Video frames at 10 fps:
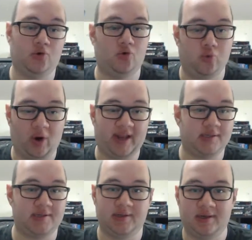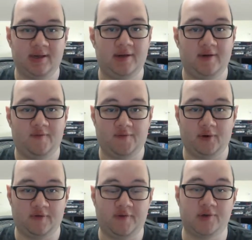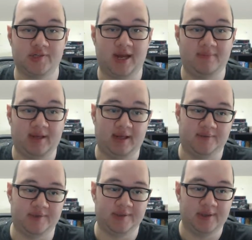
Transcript: great for first time DMs.